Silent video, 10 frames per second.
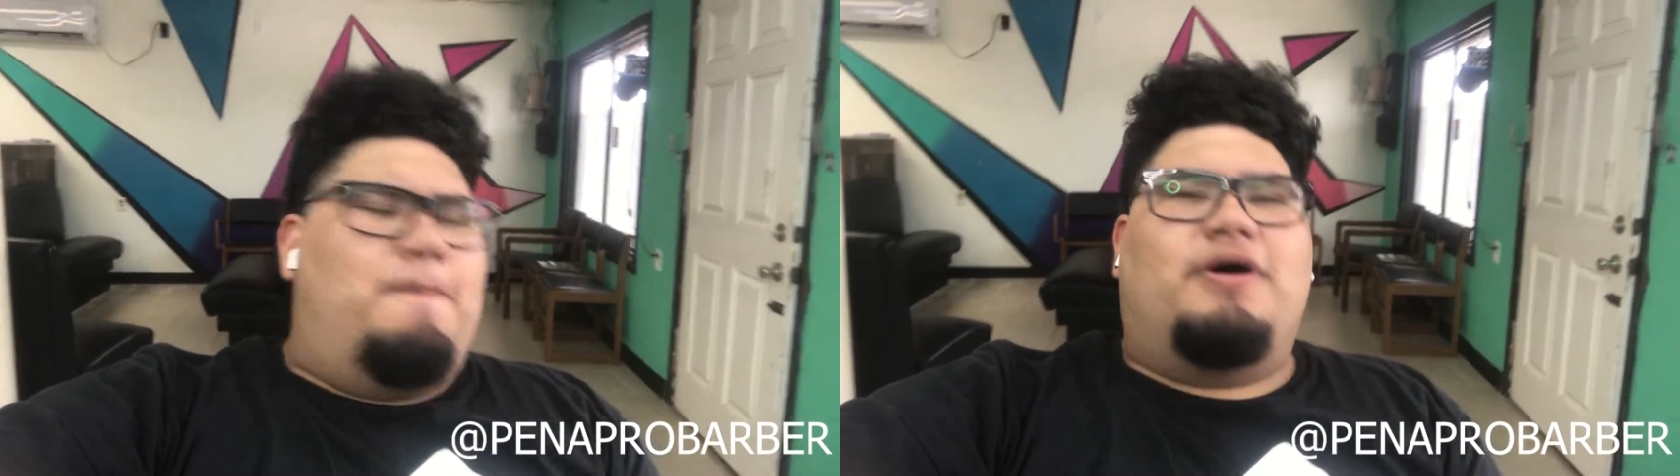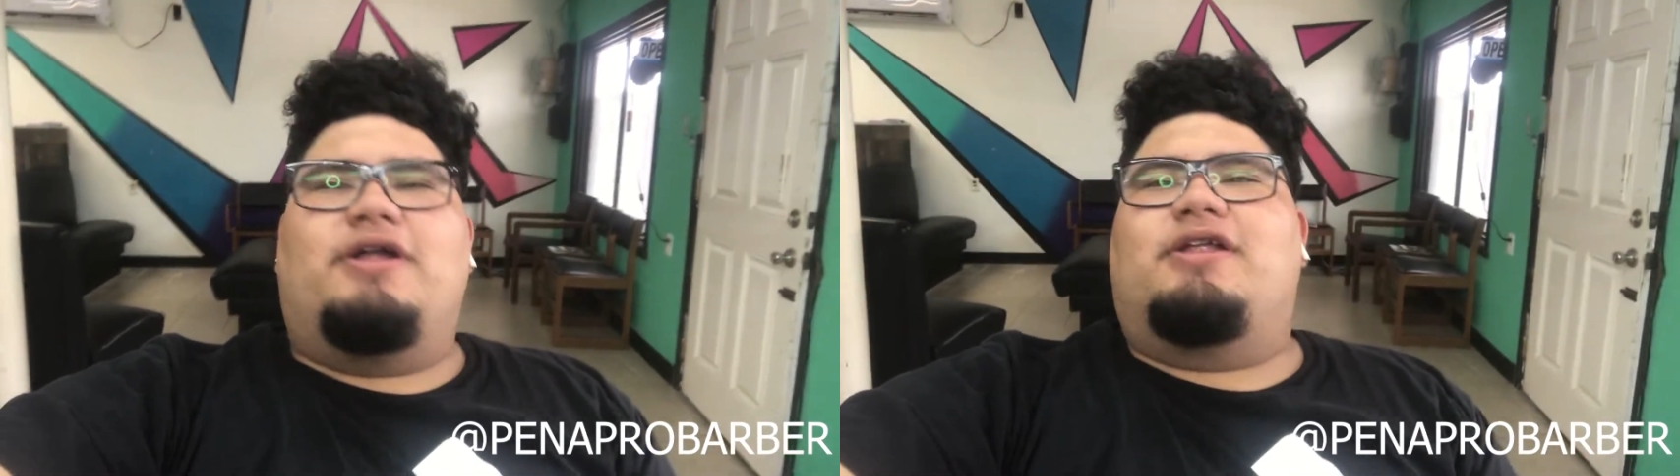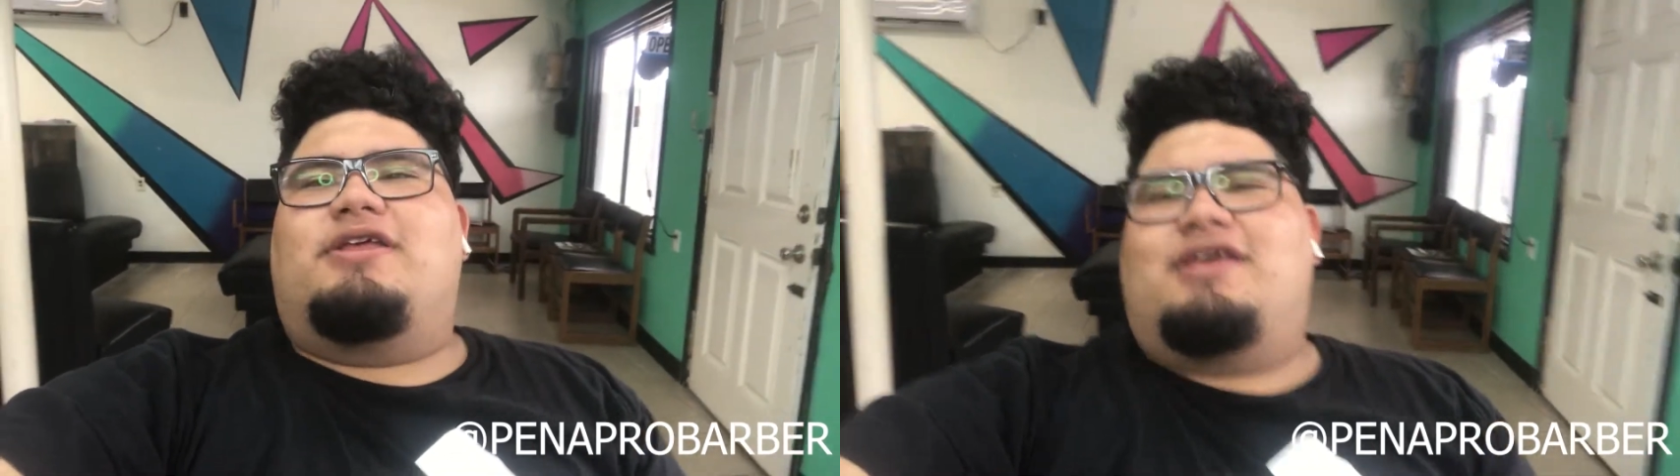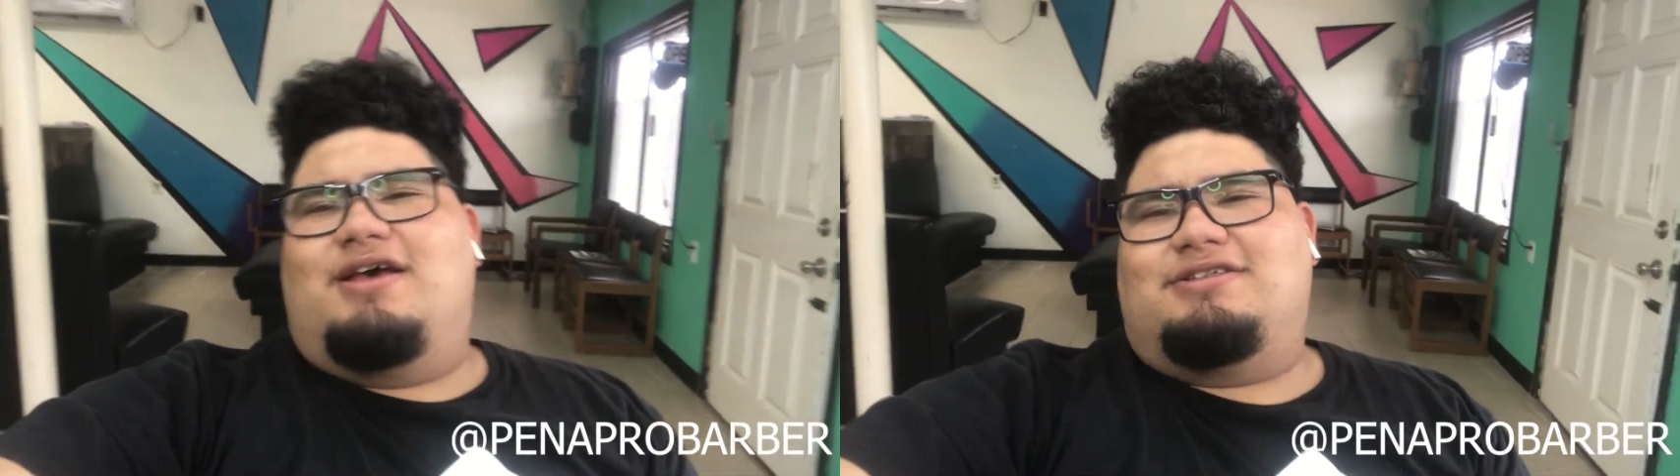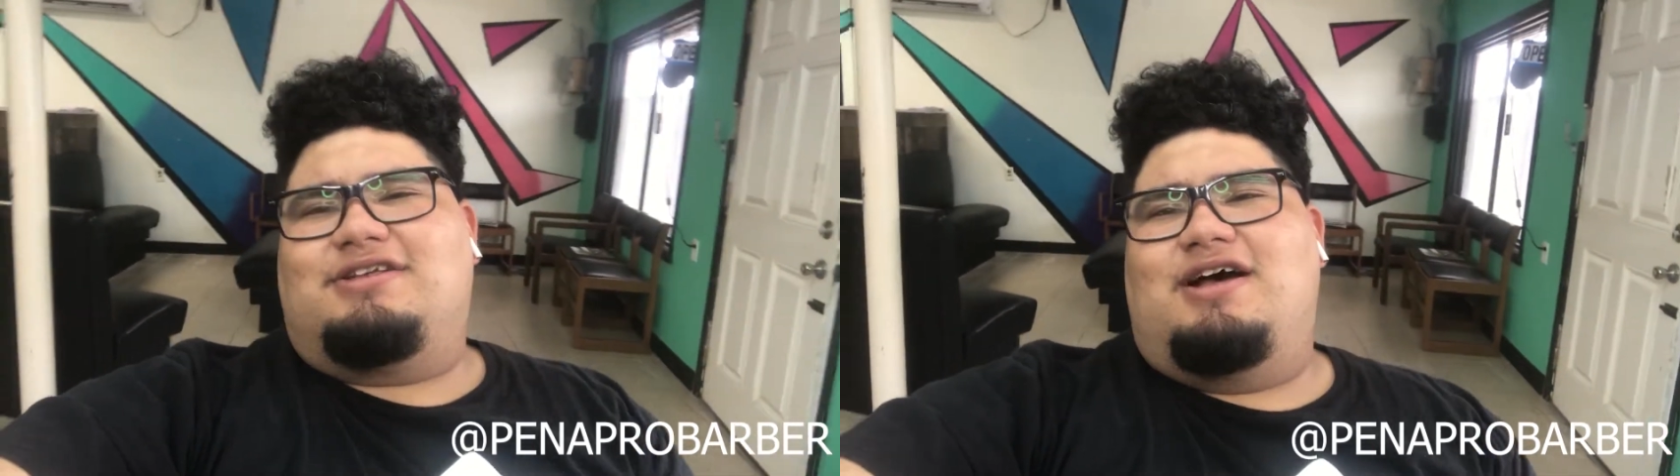But
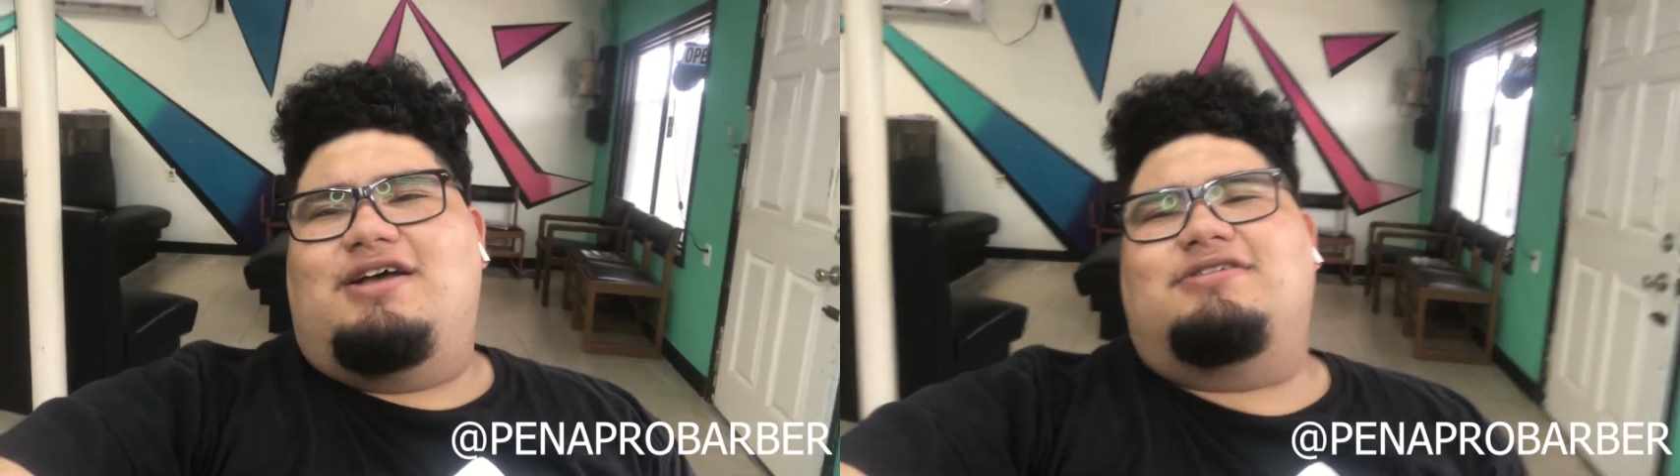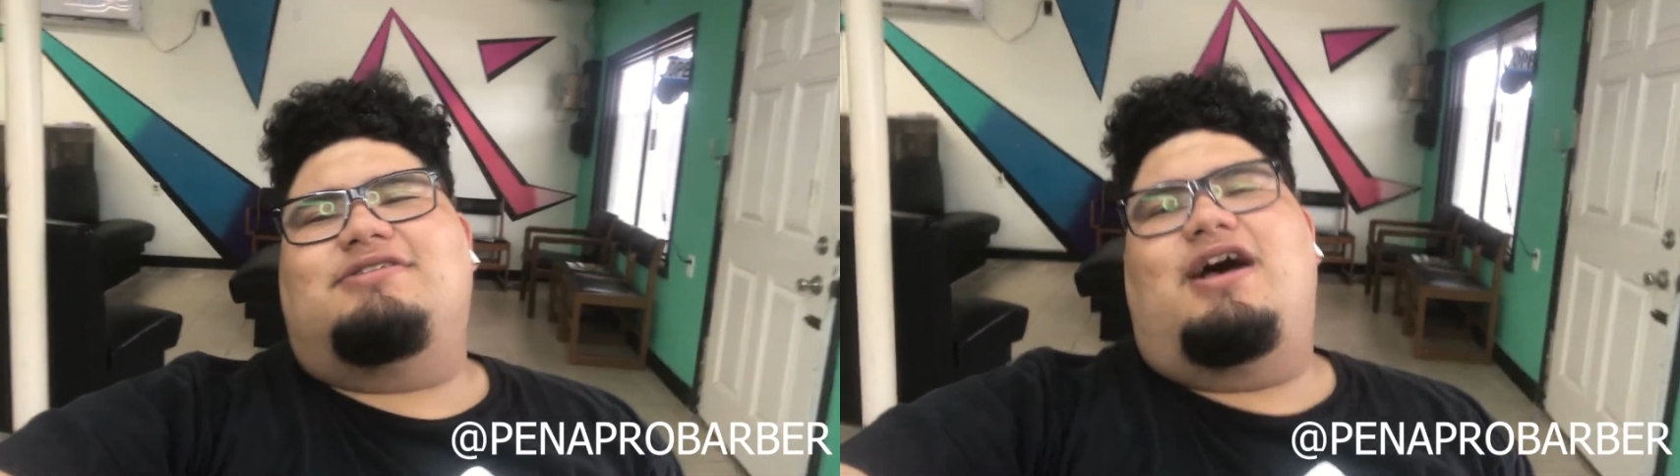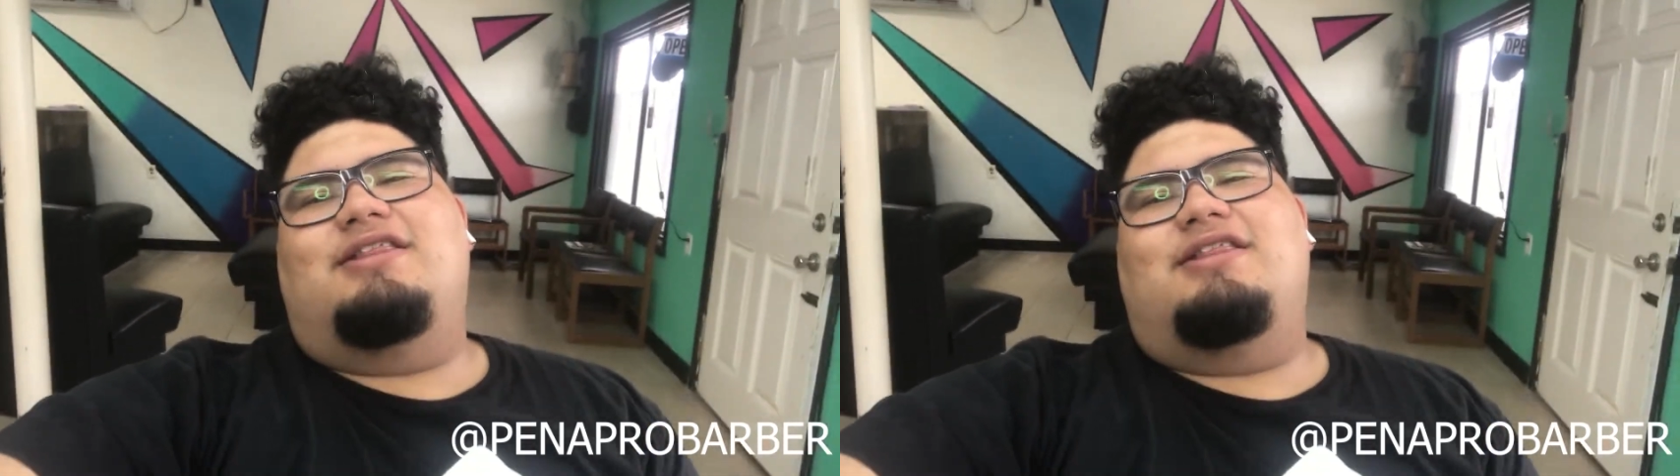yes, guys,